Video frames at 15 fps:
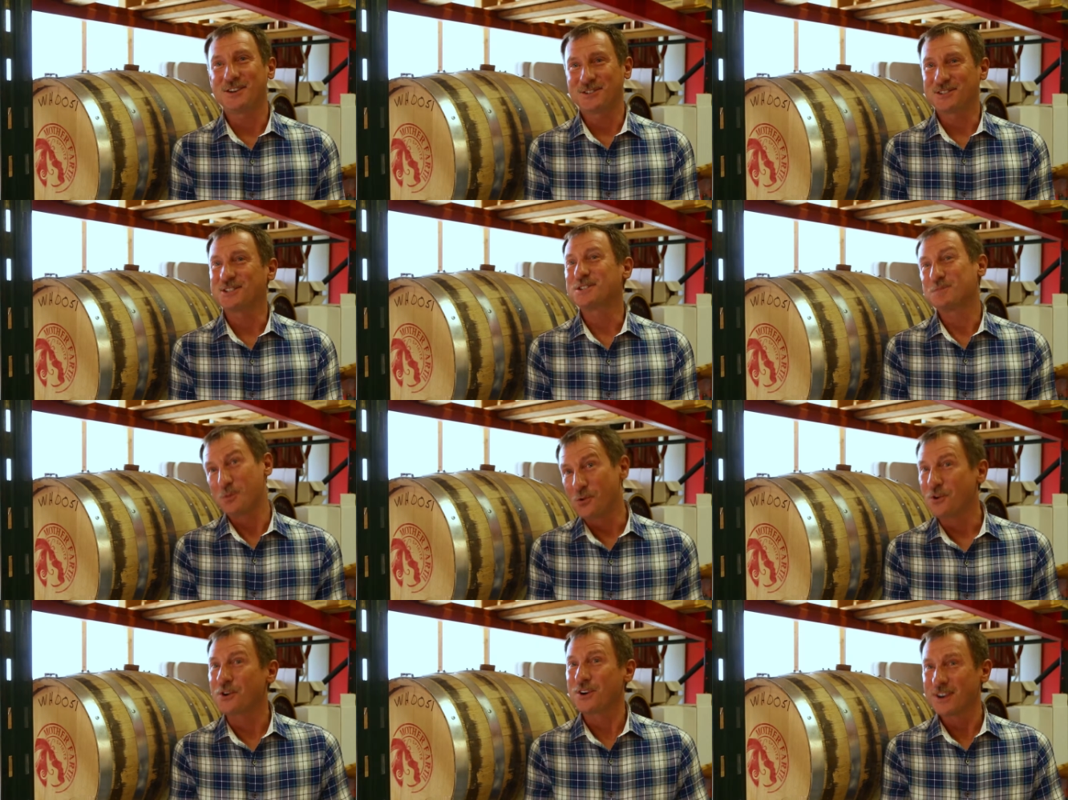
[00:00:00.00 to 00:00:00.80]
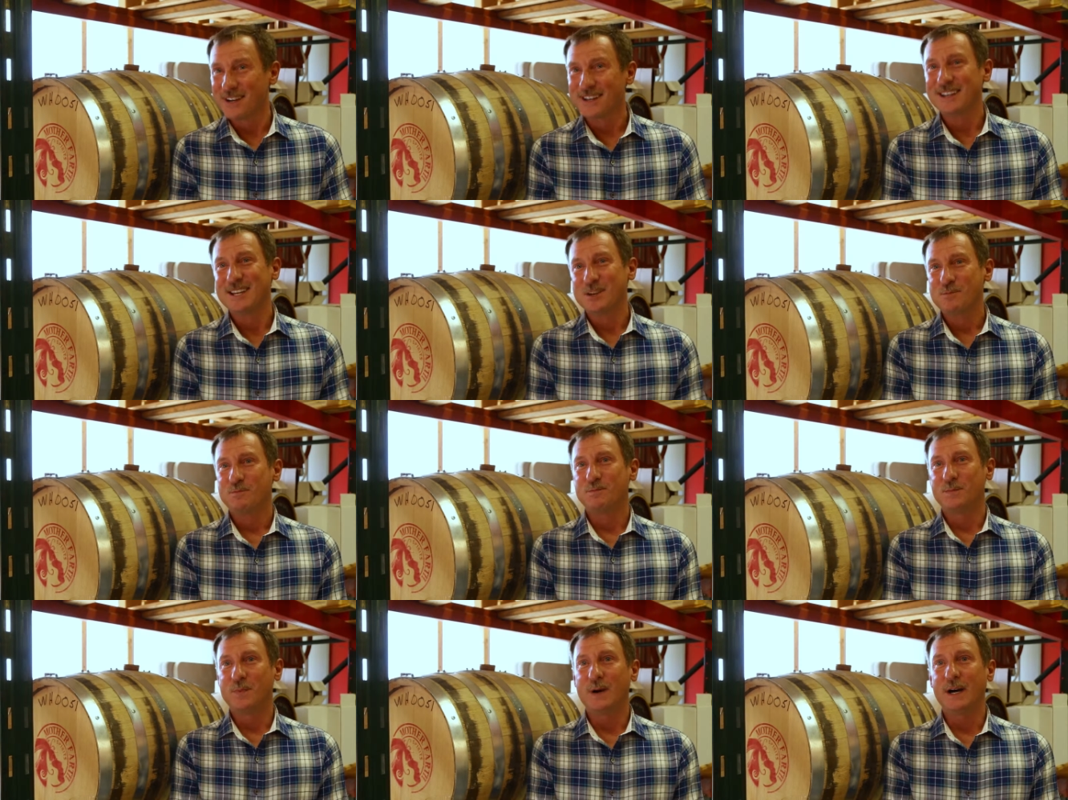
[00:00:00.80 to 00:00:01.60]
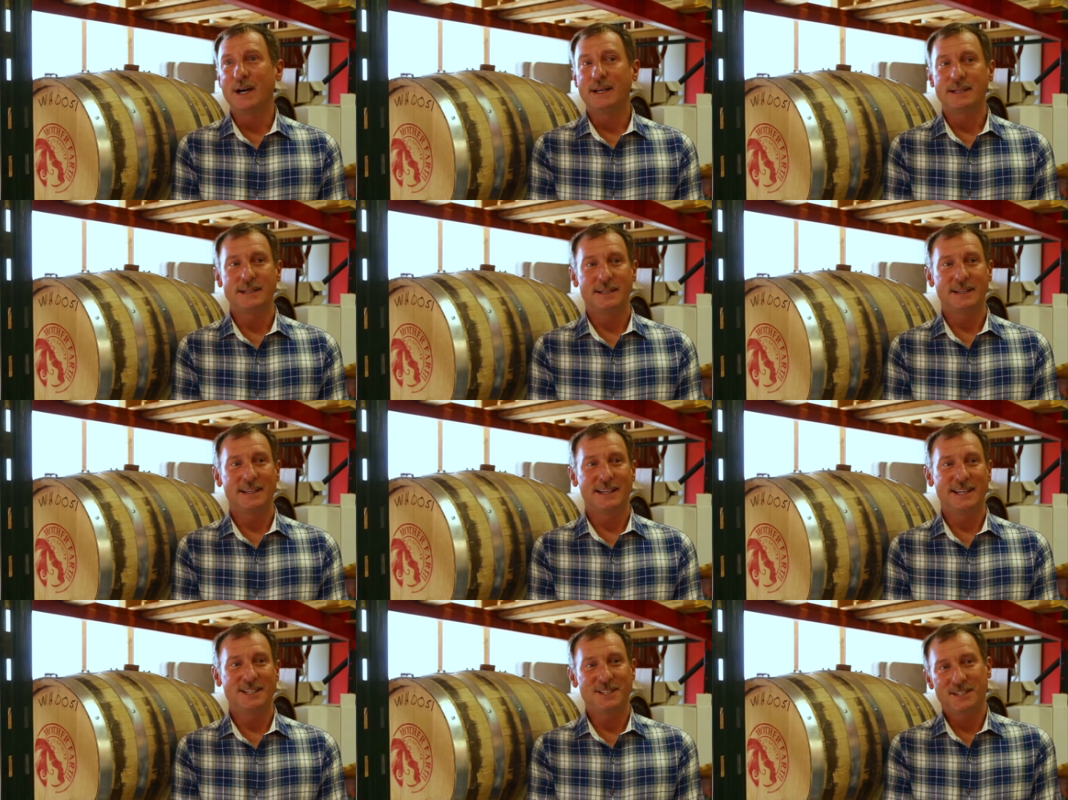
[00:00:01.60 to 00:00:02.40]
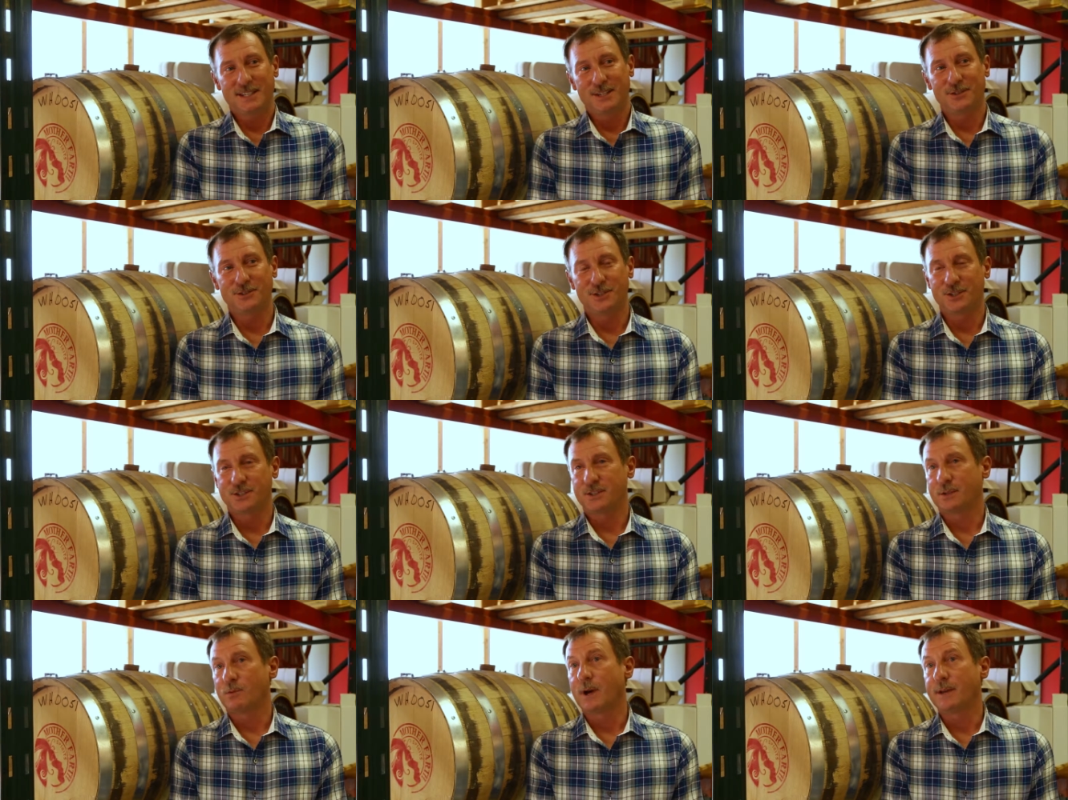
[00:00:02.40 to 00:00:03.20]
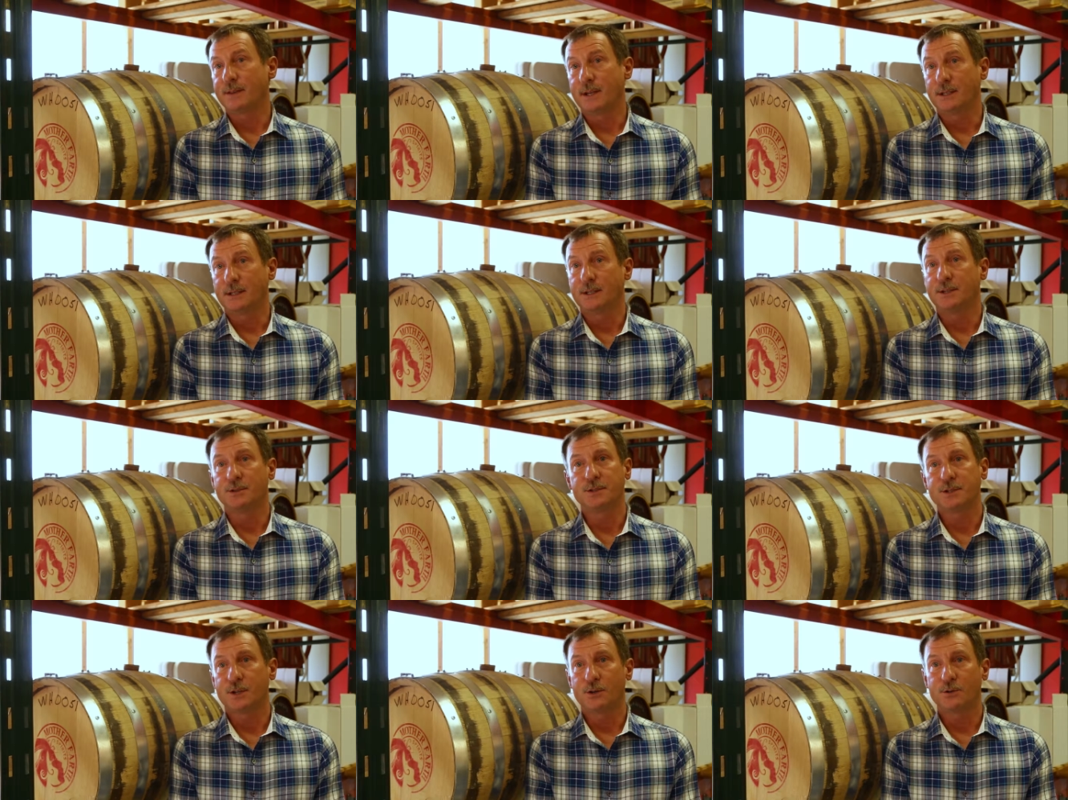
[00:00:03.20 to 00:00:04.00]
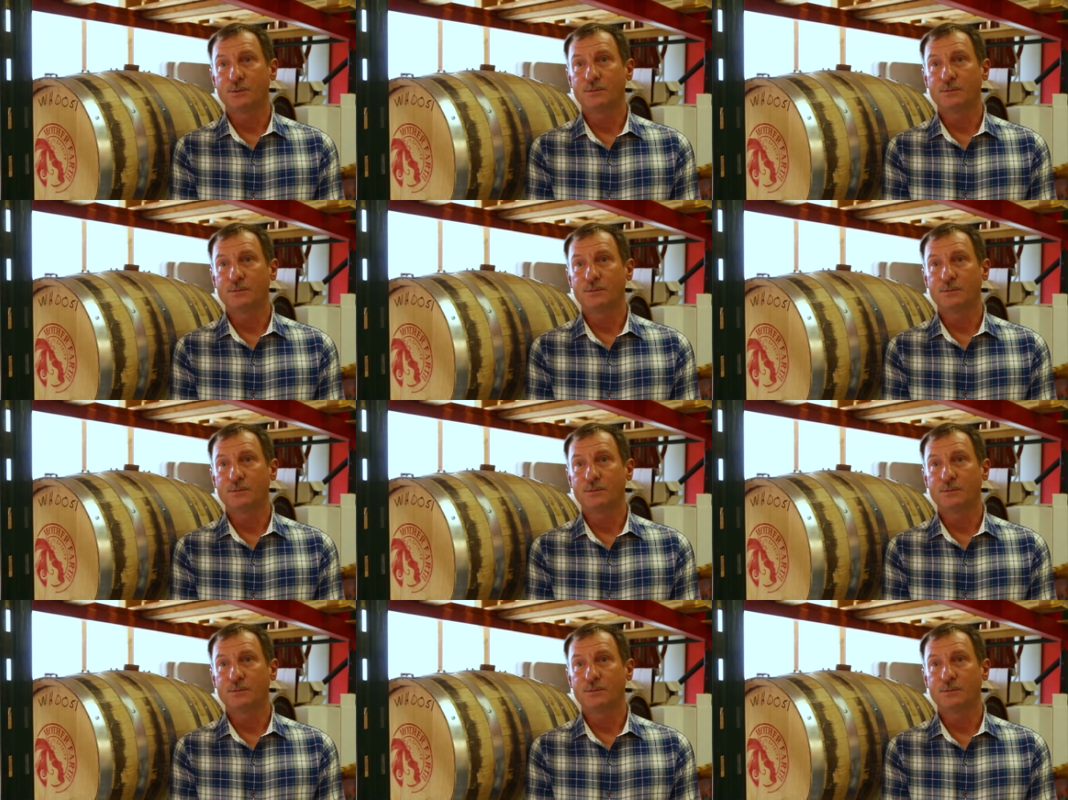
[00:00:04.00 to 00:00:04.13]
cost us more, mm-hmm. but it's still just the right thing to do. So